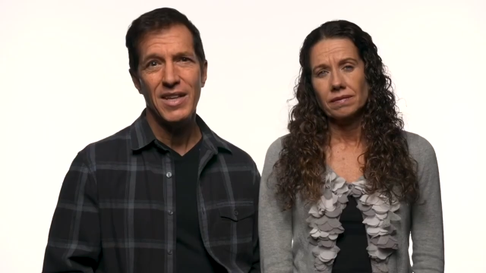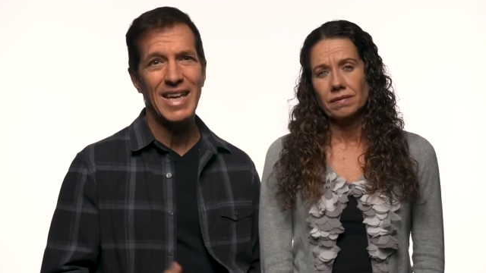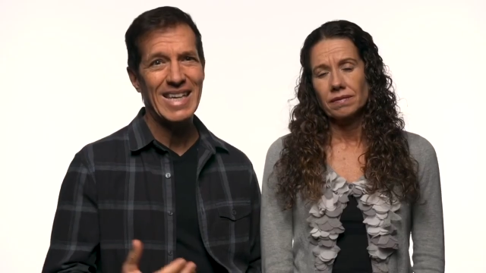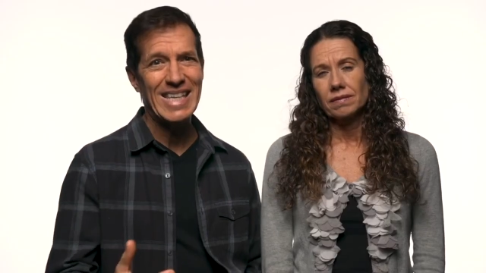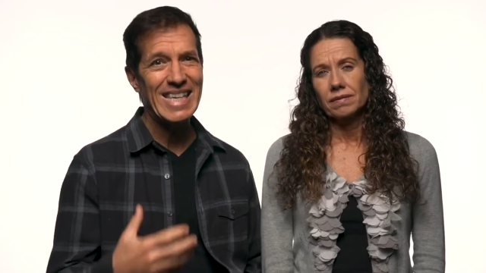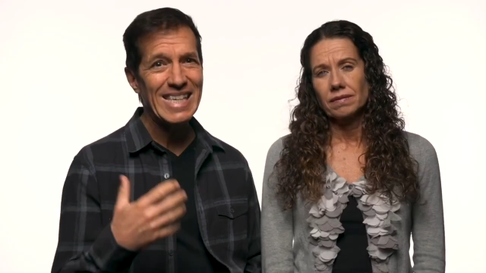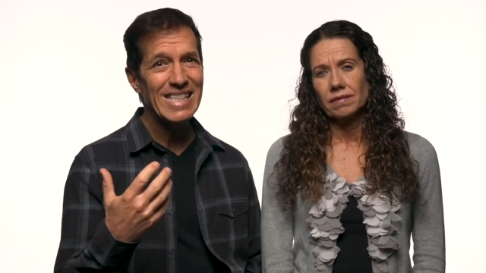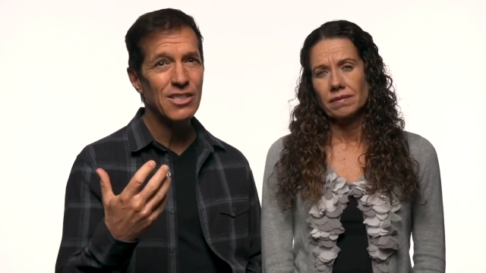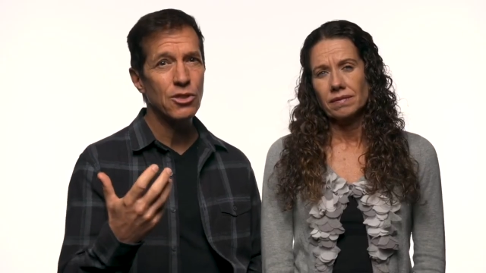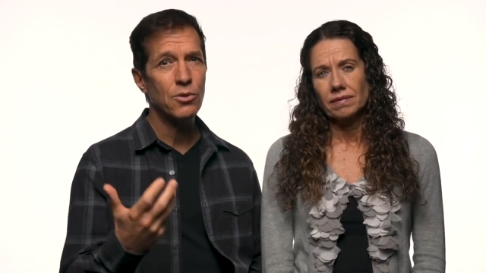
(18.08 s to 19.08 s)
Speaker 1: And he is
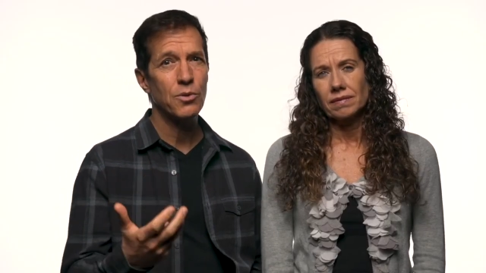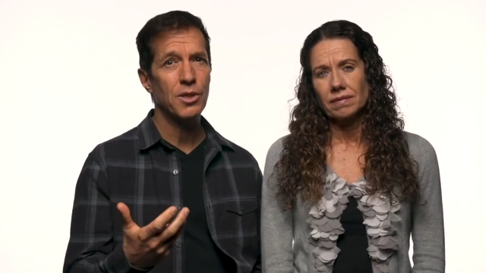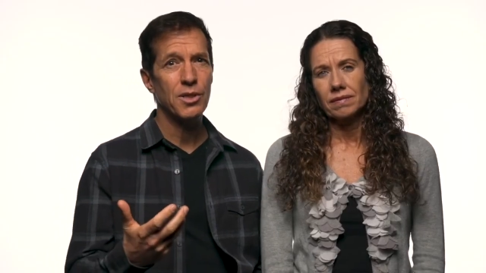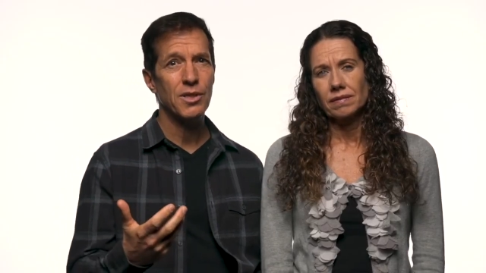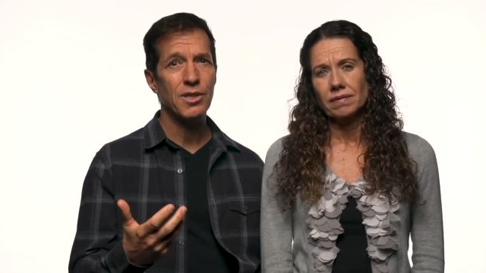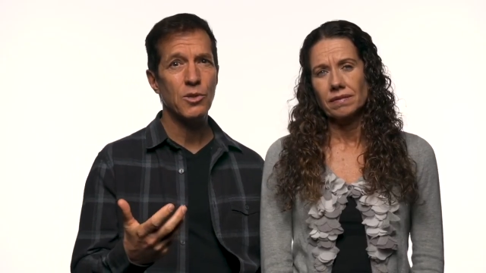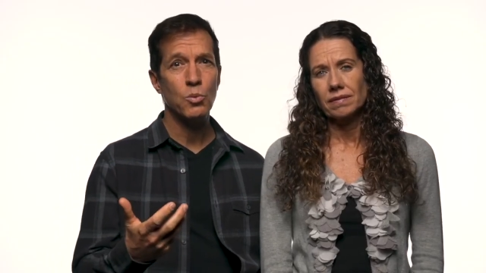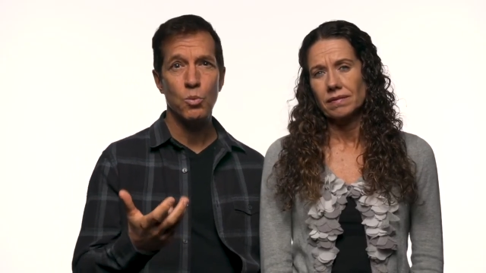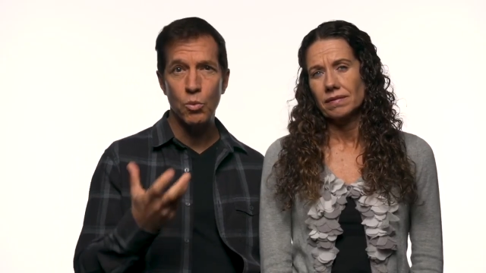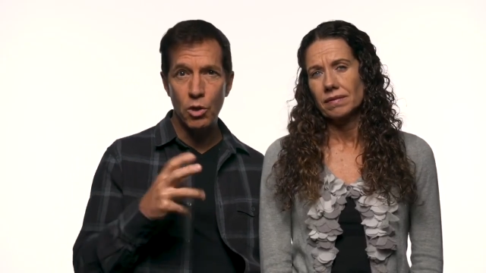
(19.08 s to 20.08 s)
doing this
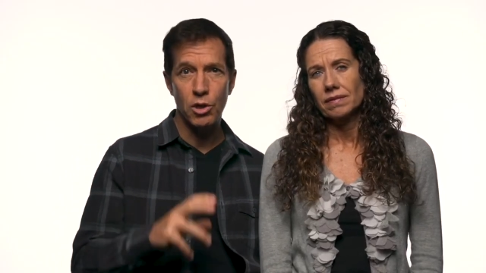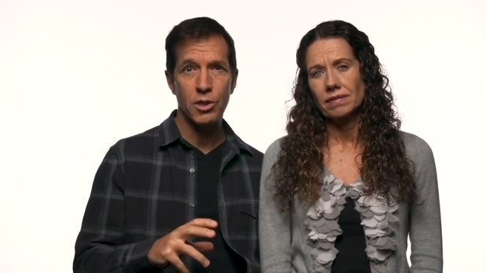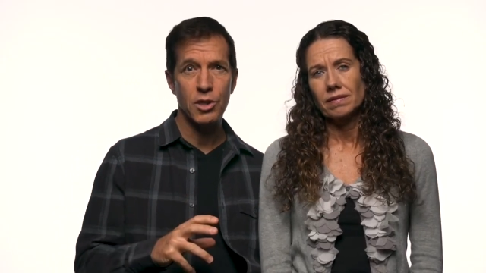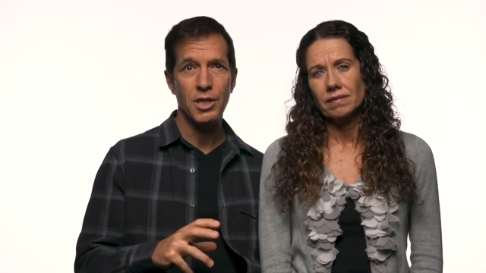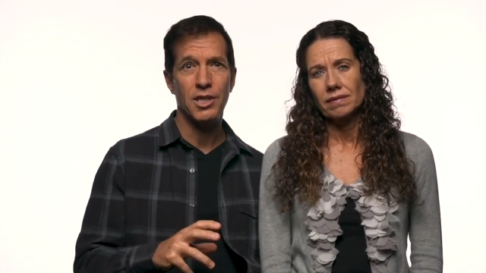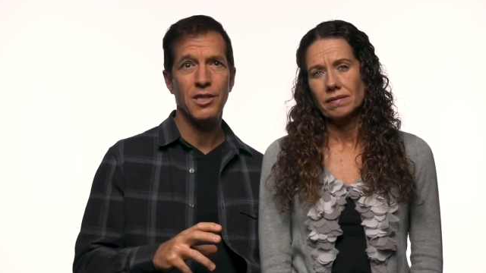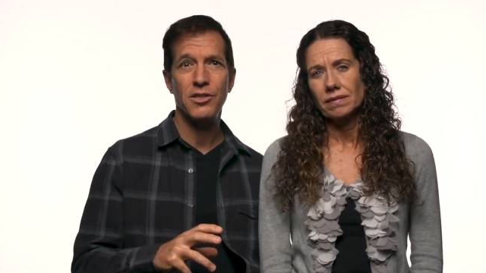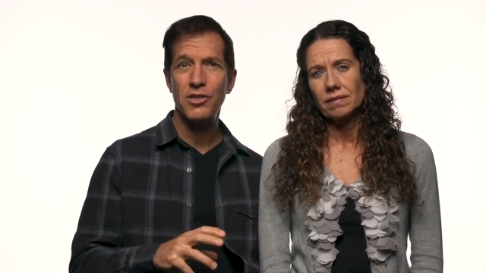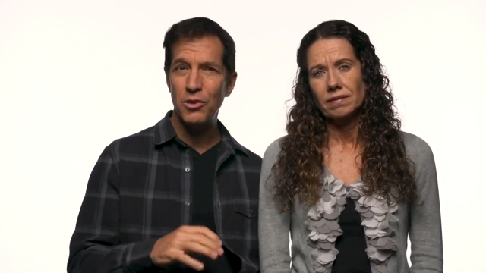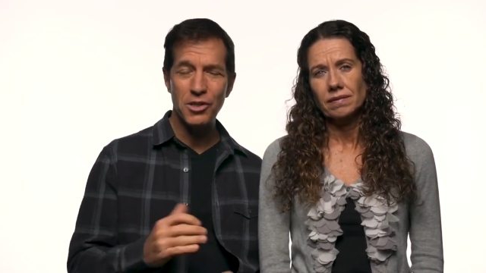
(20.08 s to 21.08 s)
work in
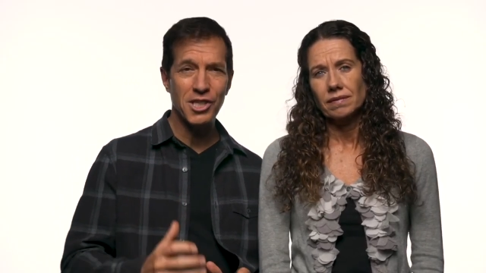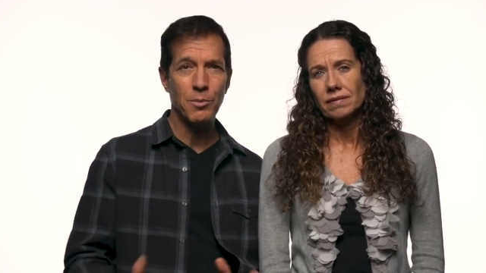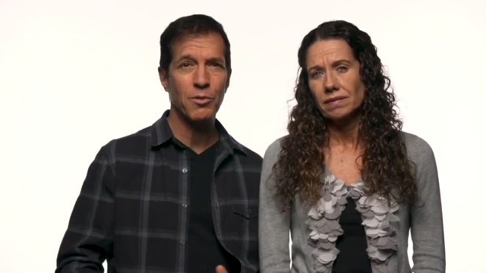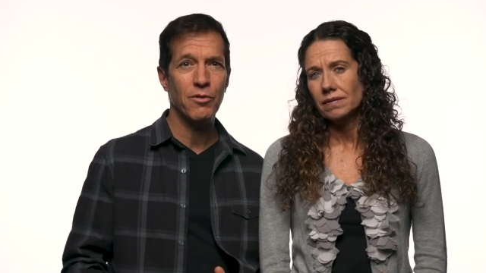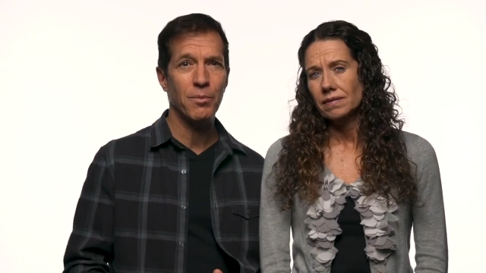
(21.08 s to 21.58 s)
so deceptive a